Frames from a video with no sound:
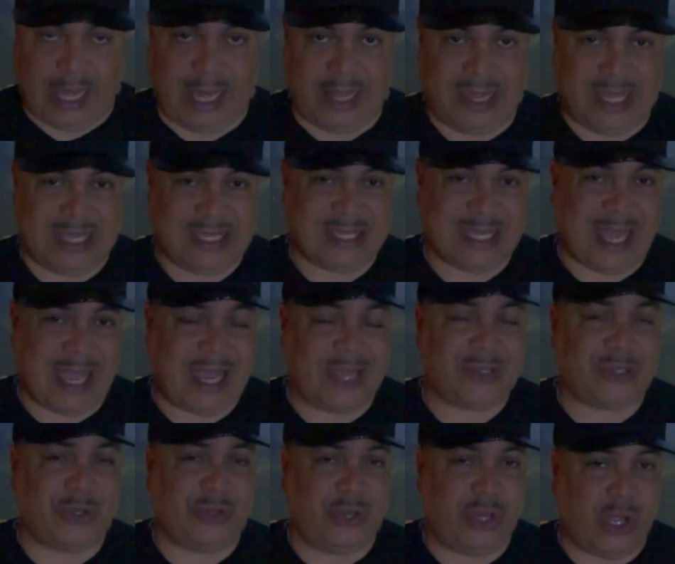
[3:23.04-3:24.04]
These
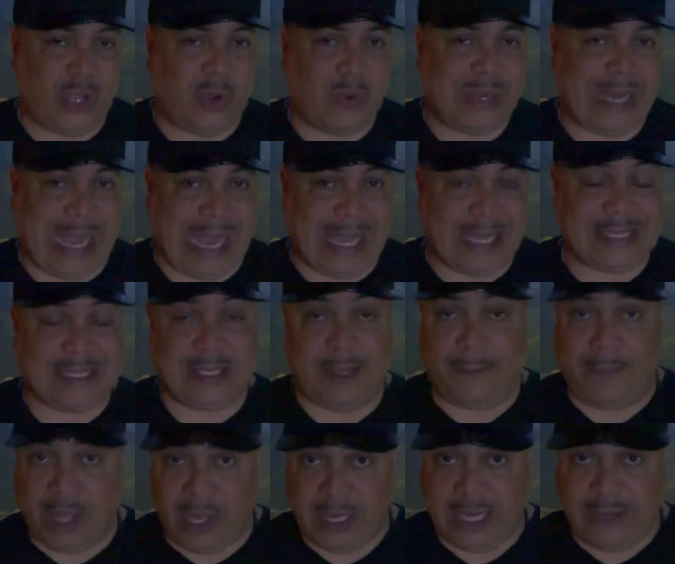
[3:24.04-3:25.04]
guys are known as the
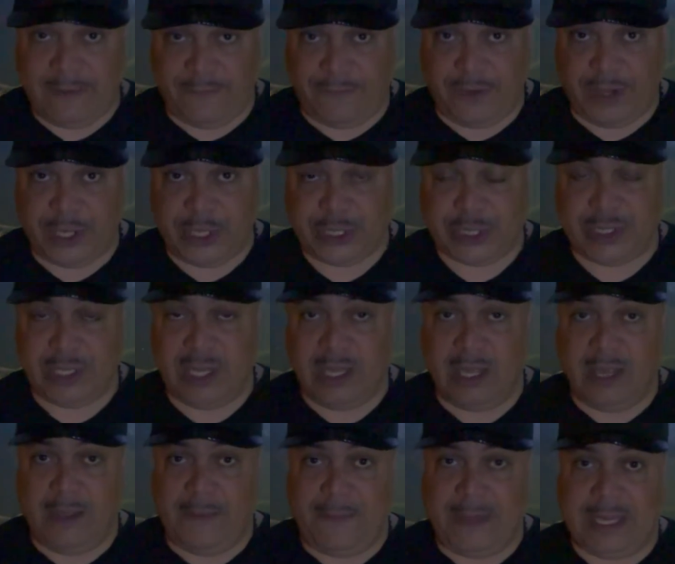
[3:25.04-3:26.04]
monkey fish
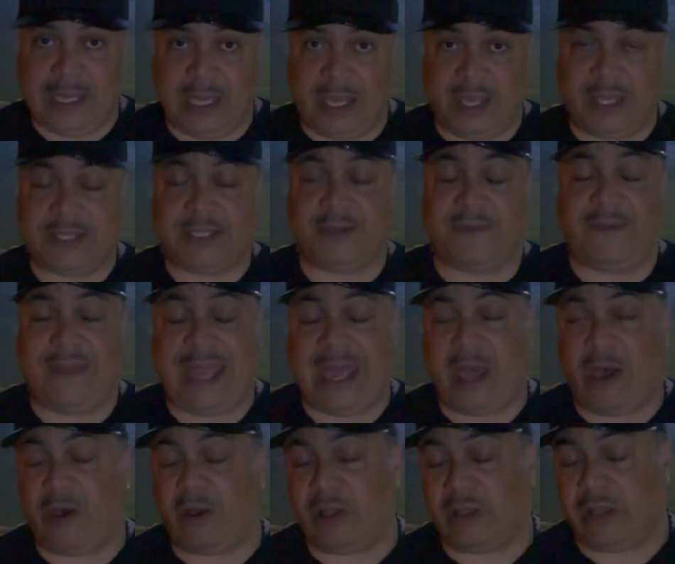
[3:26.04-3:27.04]
because of
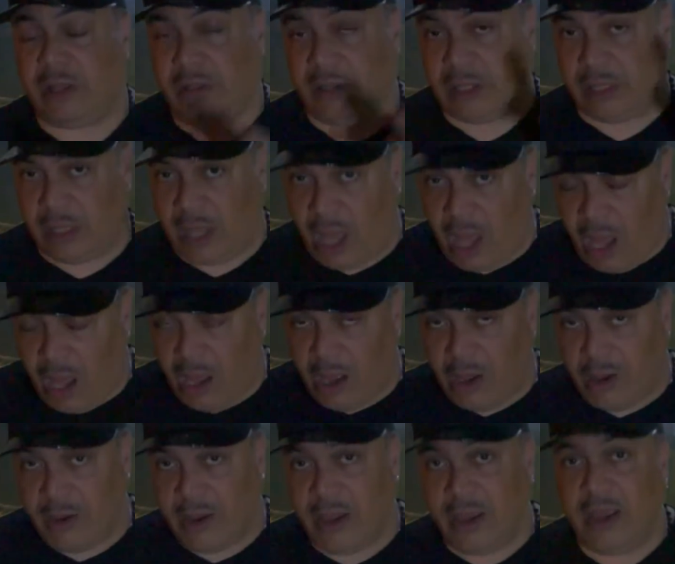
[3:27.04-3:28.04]
how
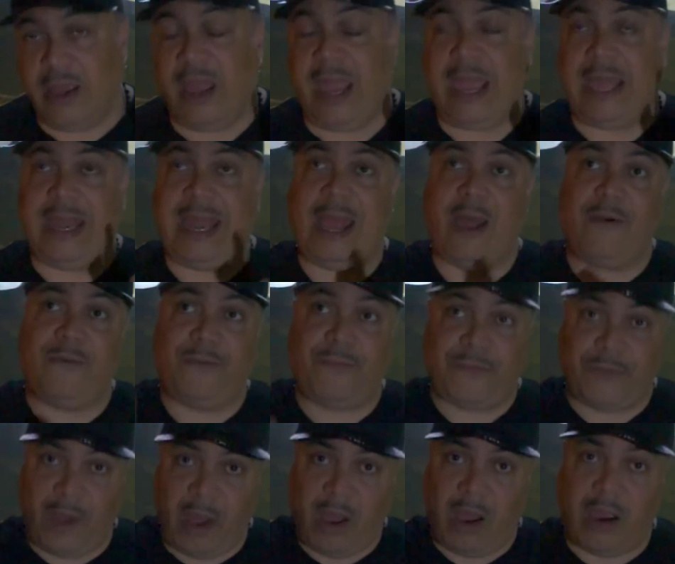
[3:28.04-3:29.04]
long and how
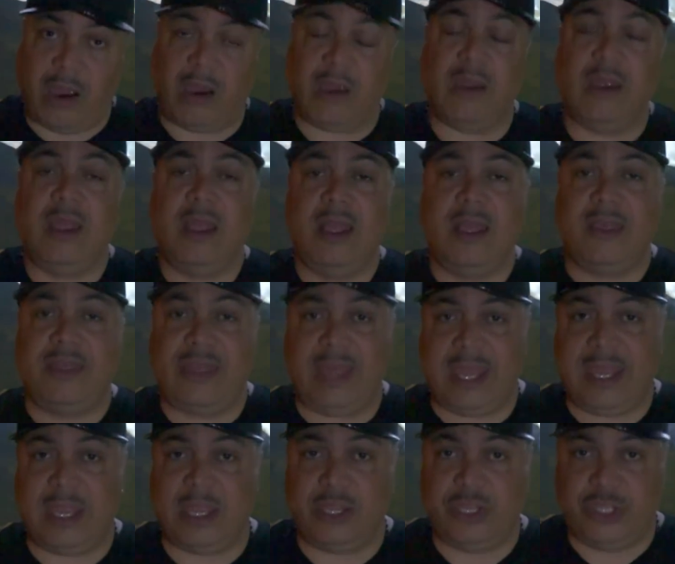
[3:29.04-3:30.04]
far
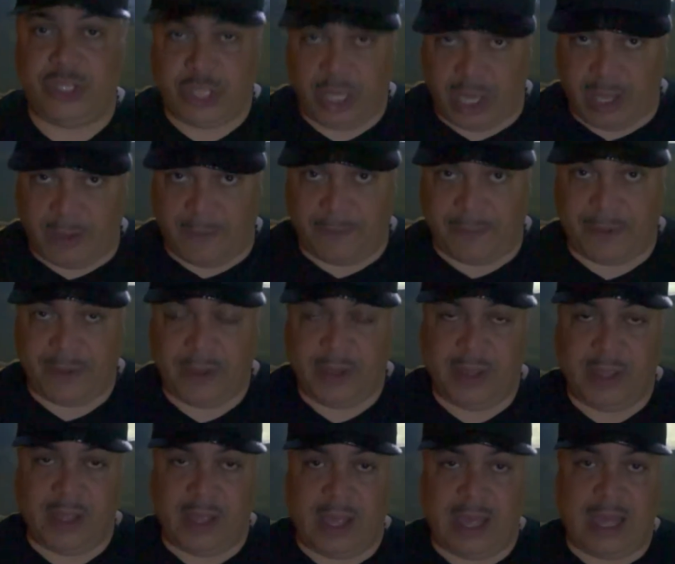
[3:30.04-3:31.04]
they can jump.
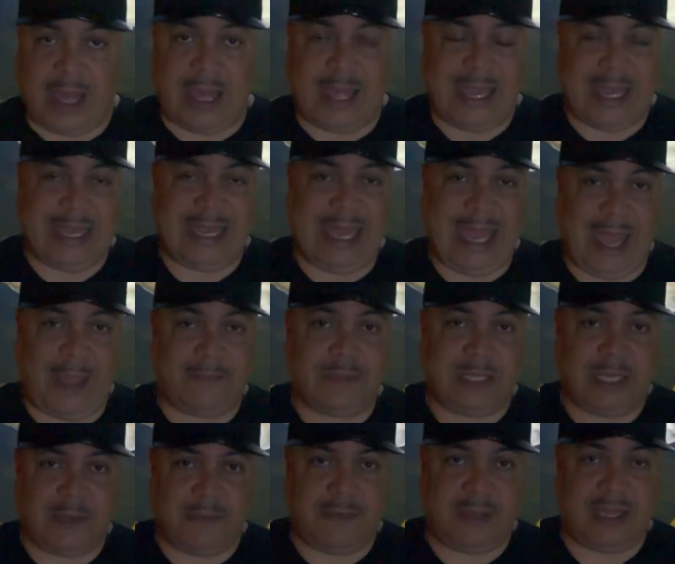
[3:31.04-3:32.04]
In
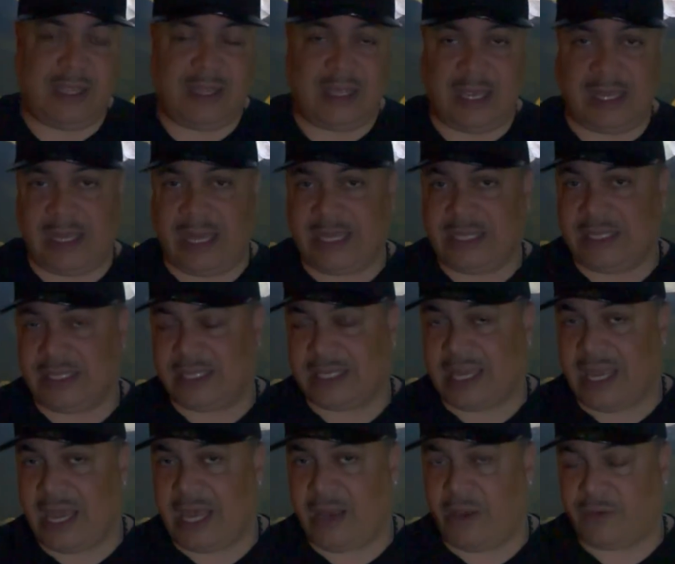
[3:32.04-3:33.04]
captivity, they like to
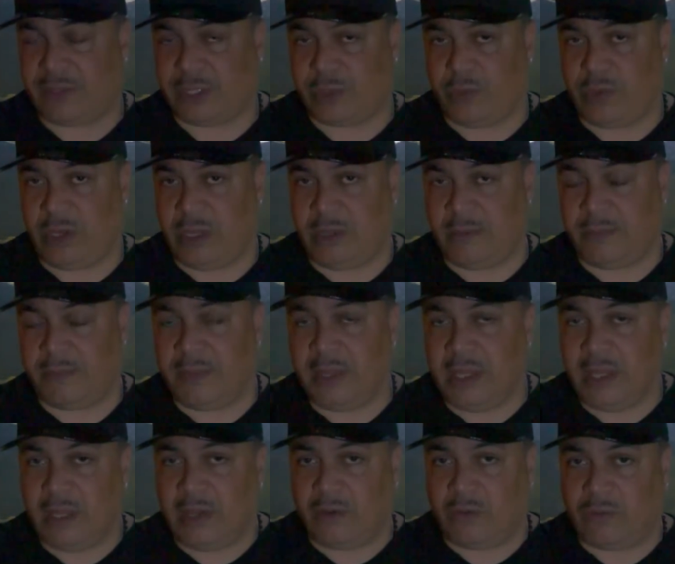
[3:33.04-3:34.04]
kind of swim
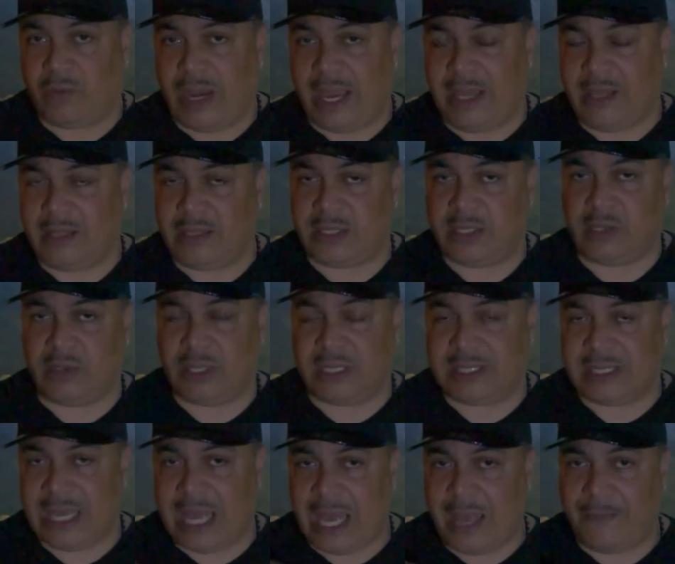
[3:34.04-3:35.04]
right to the
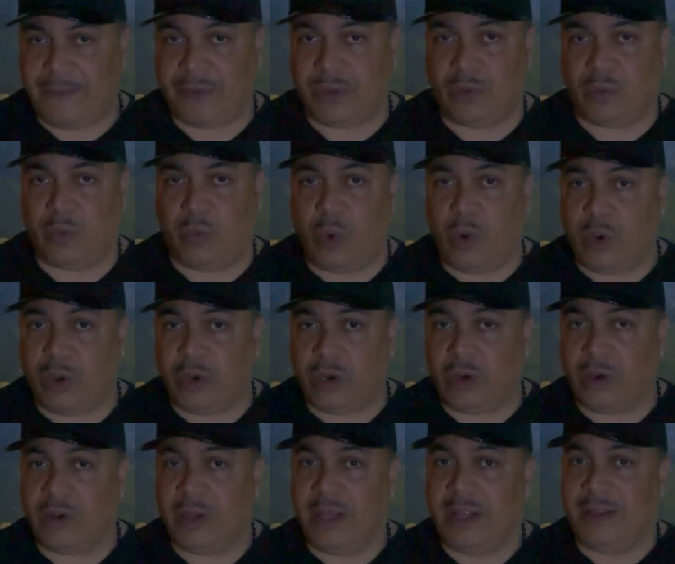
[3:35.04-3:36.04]
top of the
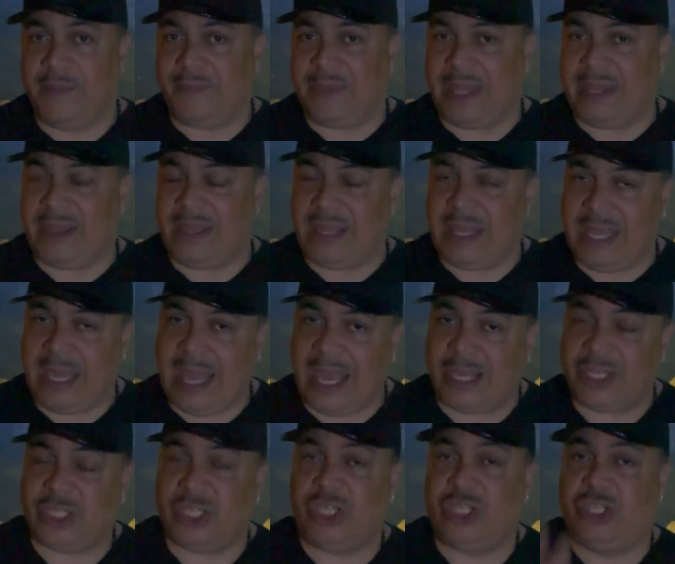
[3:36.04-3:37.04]
water, and then they
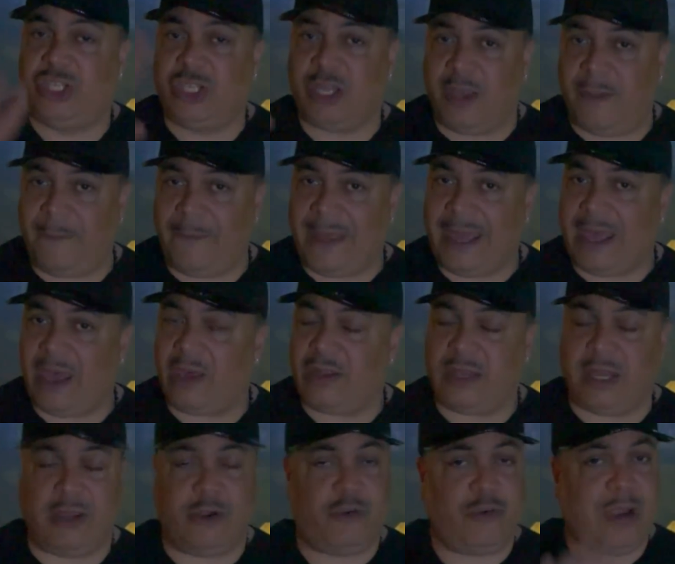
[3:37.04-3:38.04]
actually jump
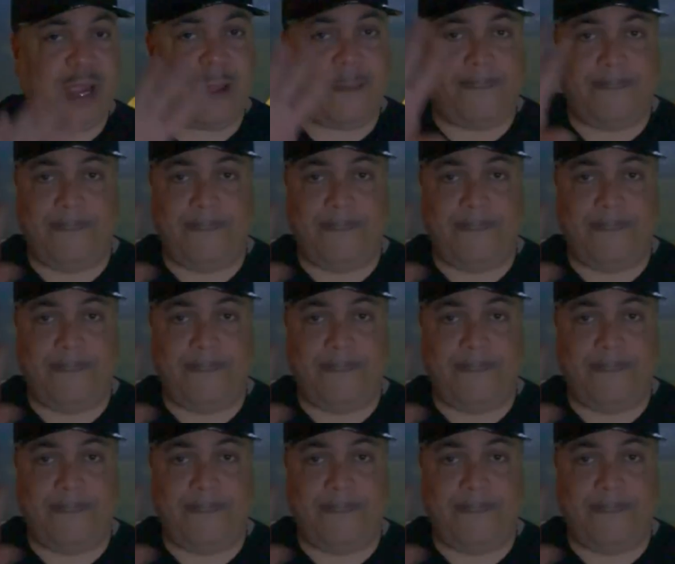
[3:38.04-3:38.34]
out and grab